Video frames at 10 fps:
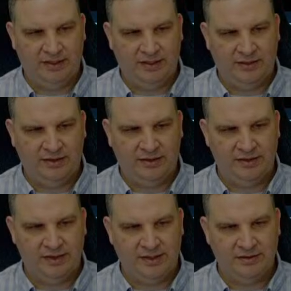to kill it
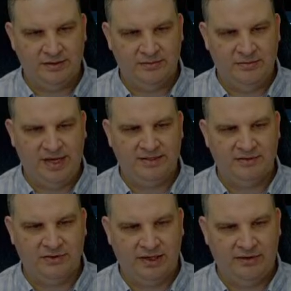because it has
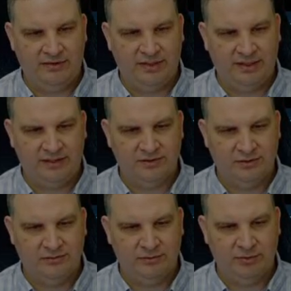massive counterattacks all
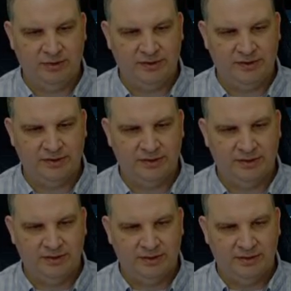over the place.
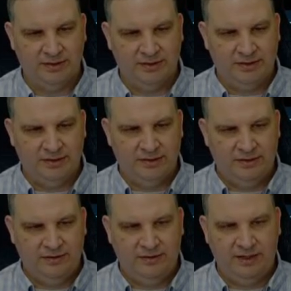
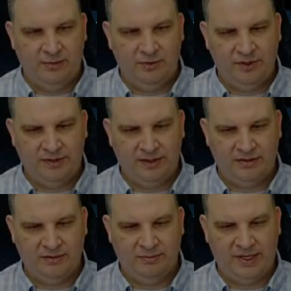Alright, we'll get that
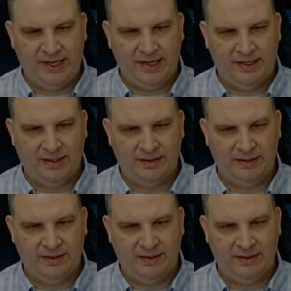ship back.